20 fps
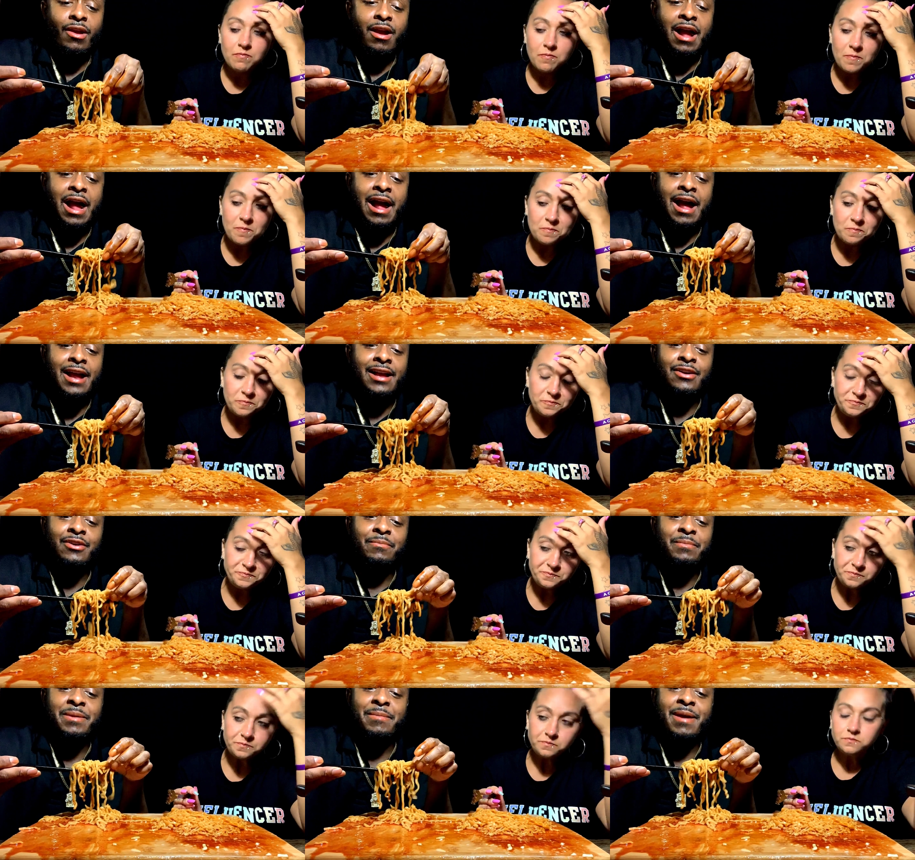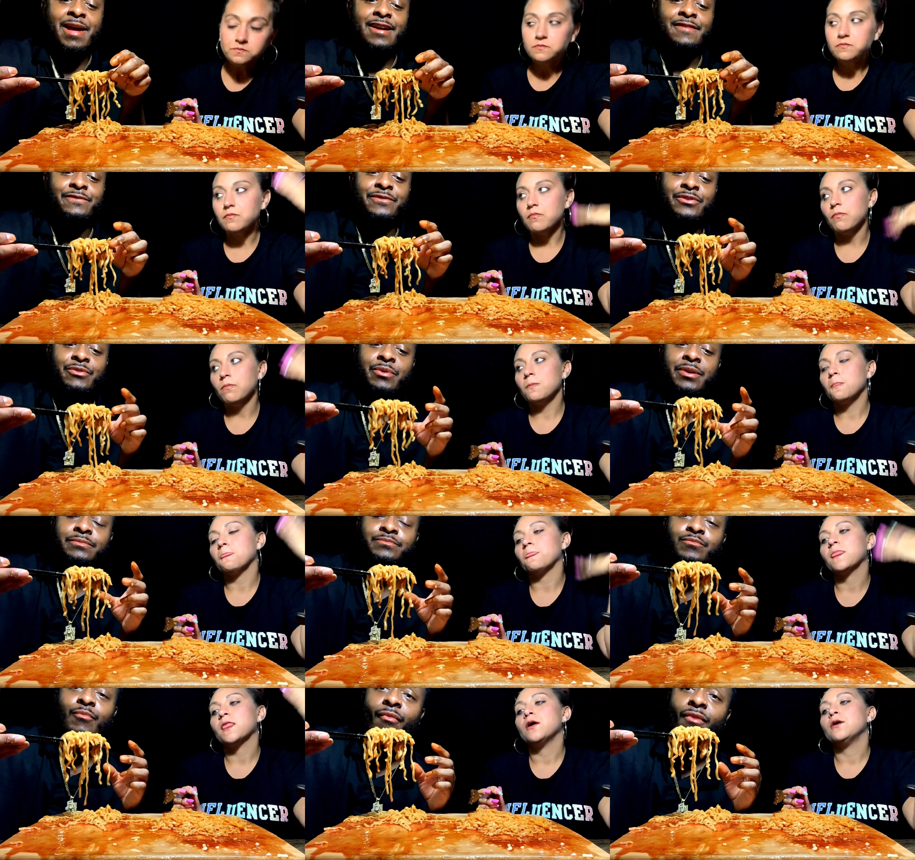Speaker 1: I ain't gonna be mad if you
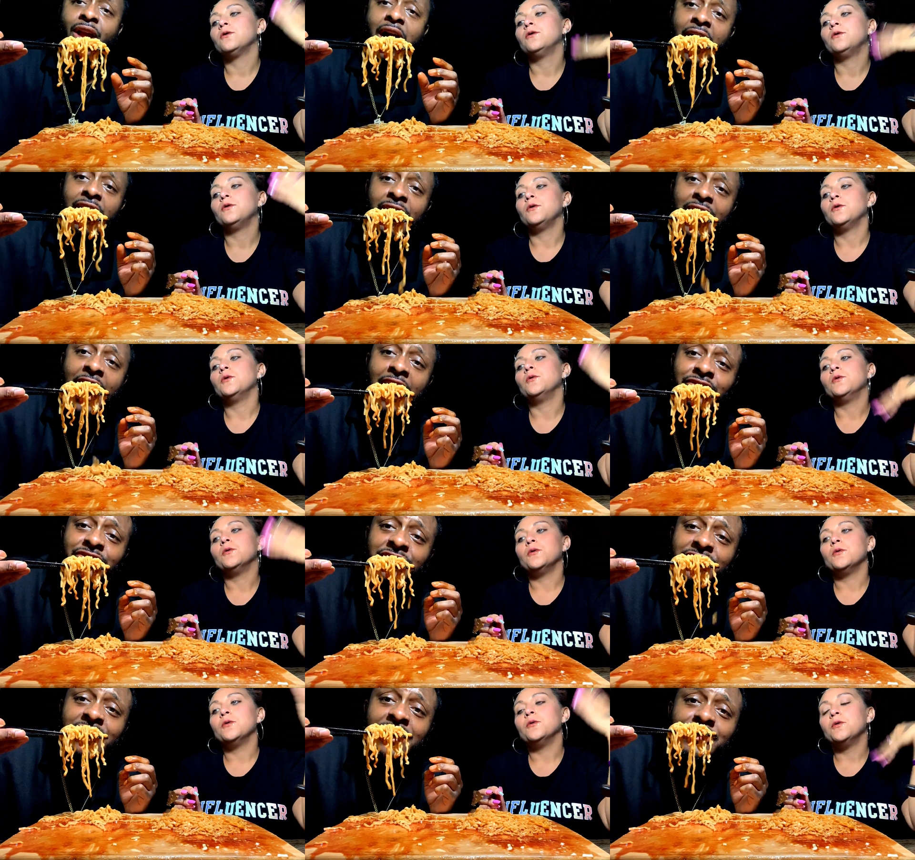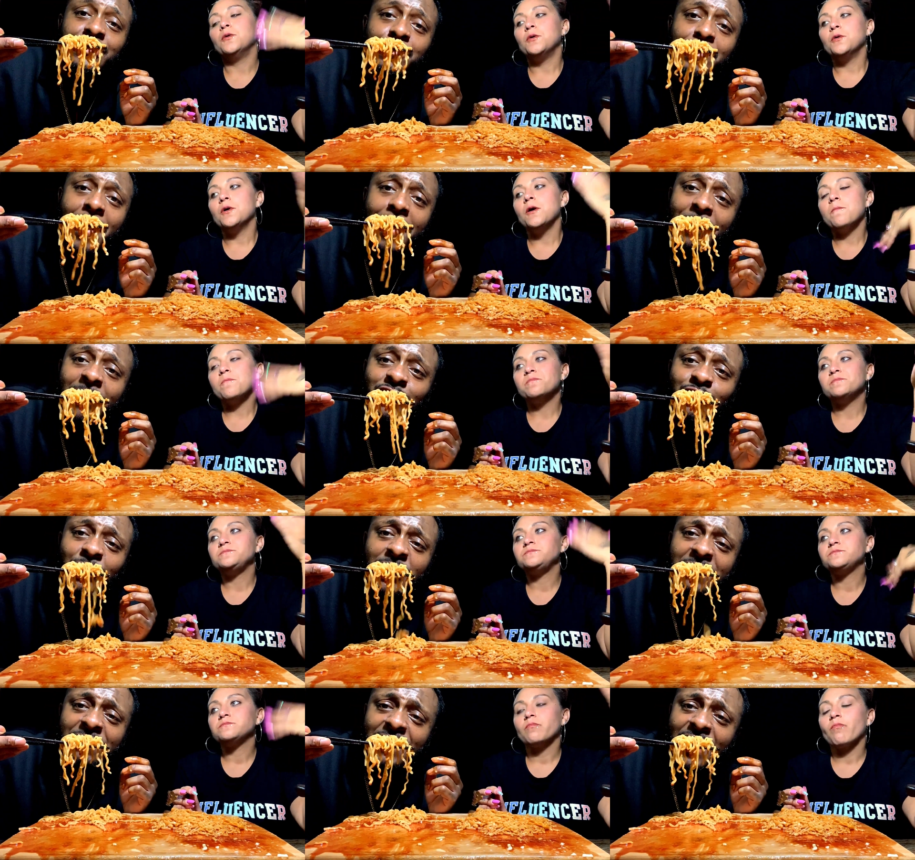quit. All right, I'll just let you pay me
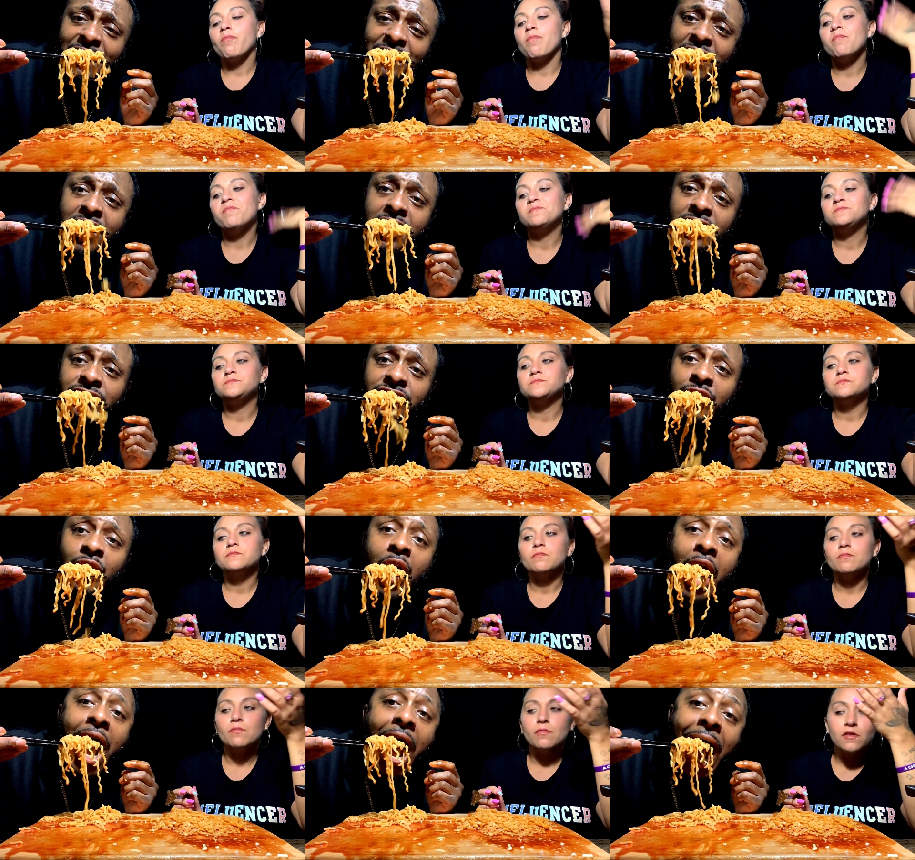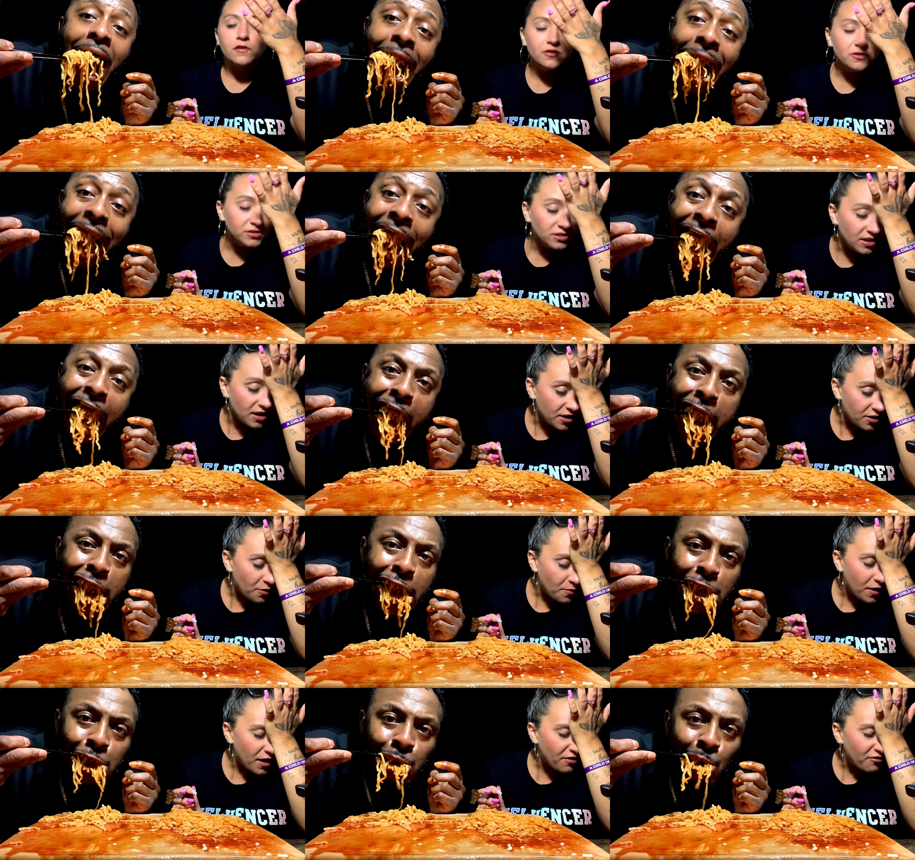twenty five dollars.
Speaker 2: You ain't
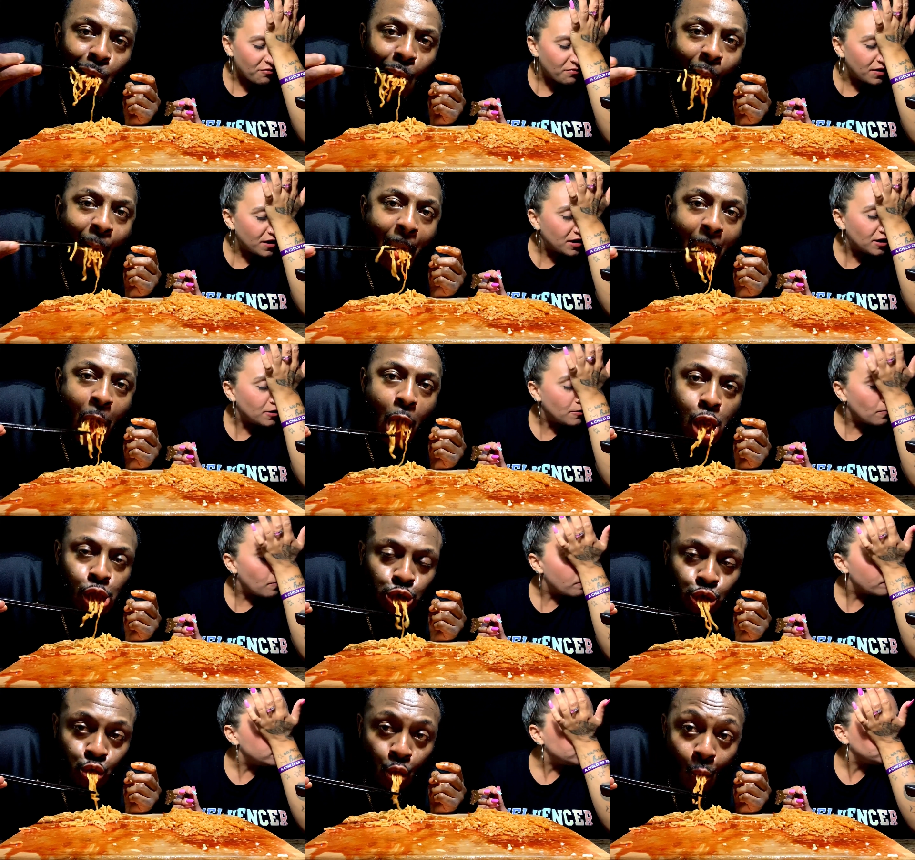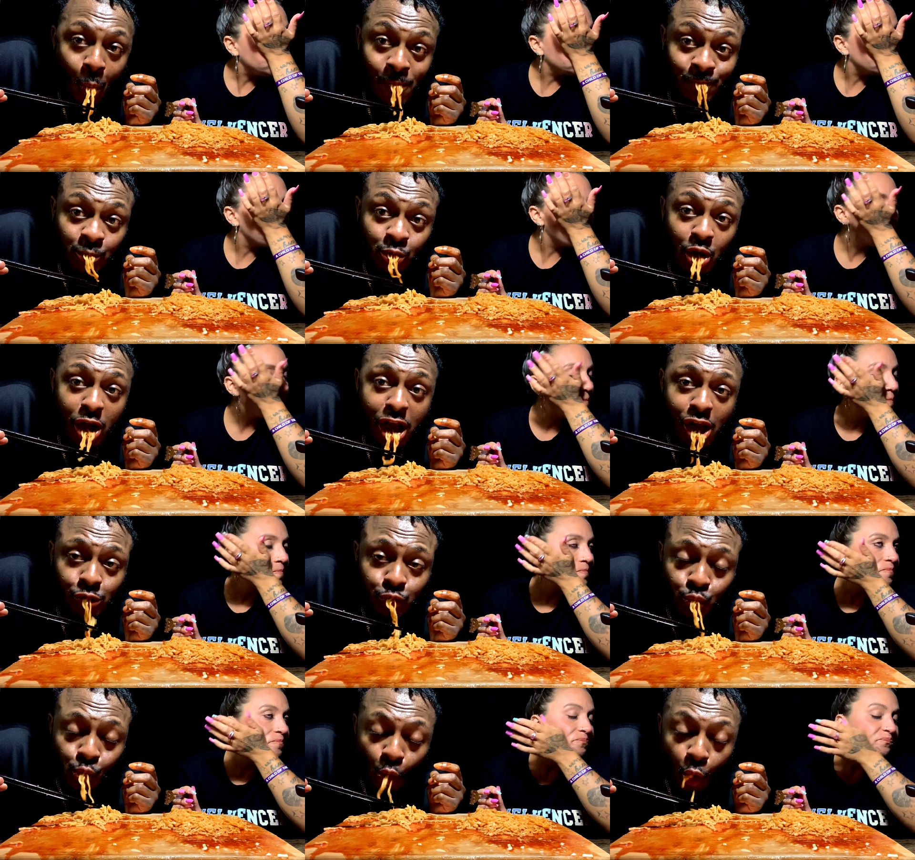gonna be able to beat me.
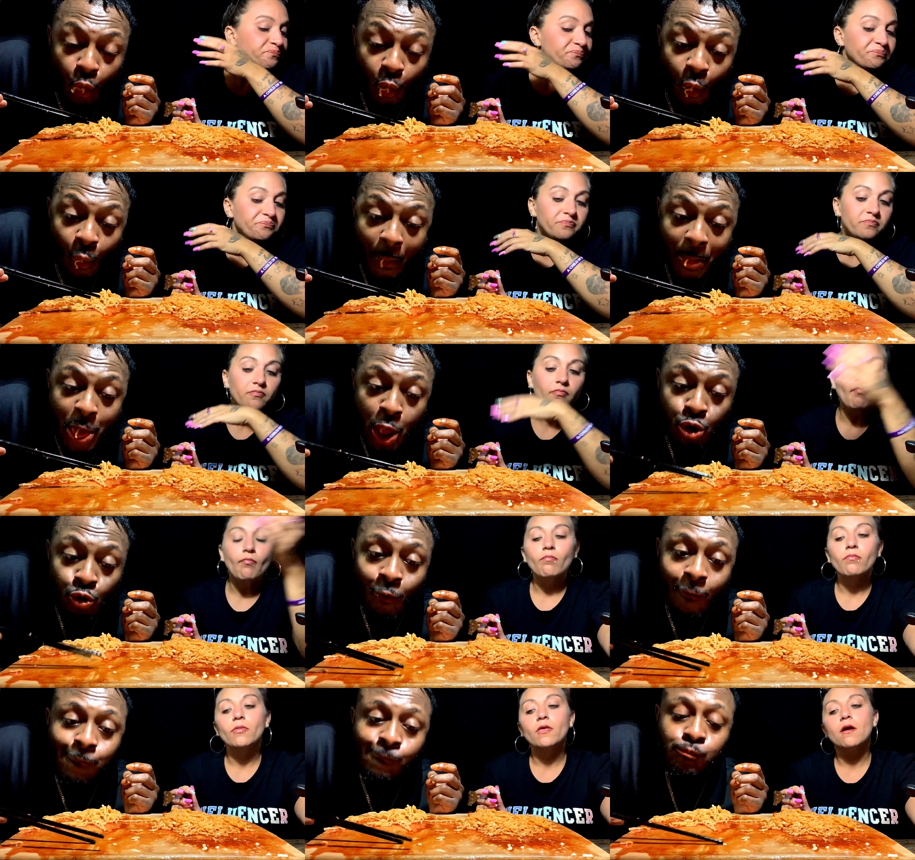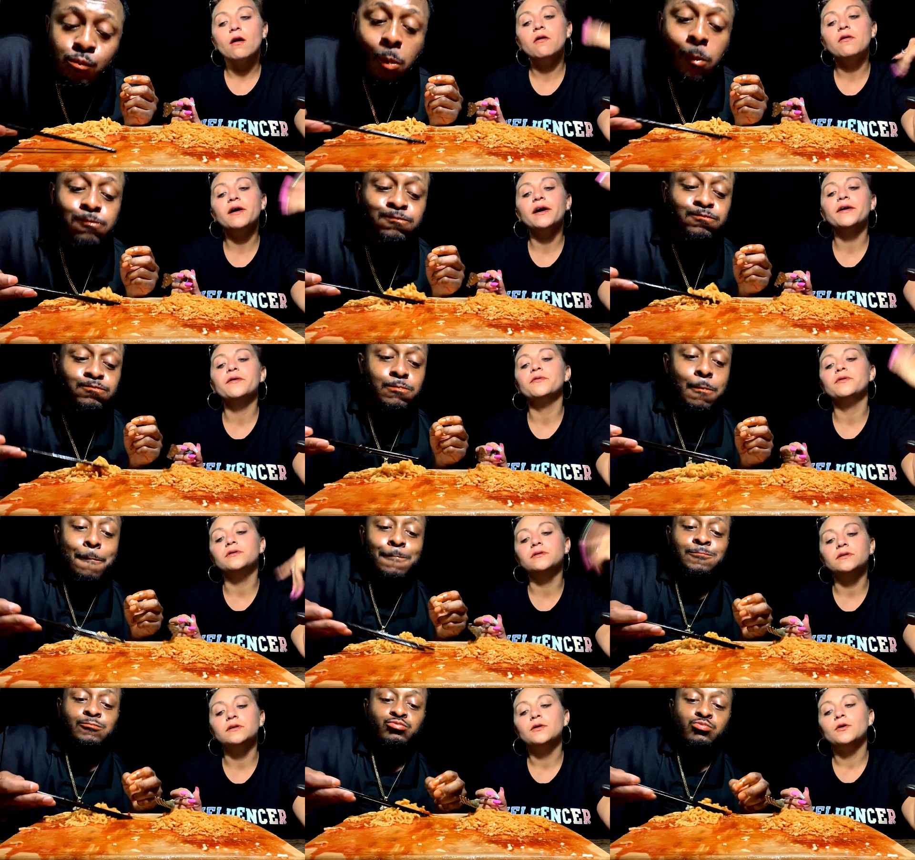
Speaker 1: Right. Okay, well.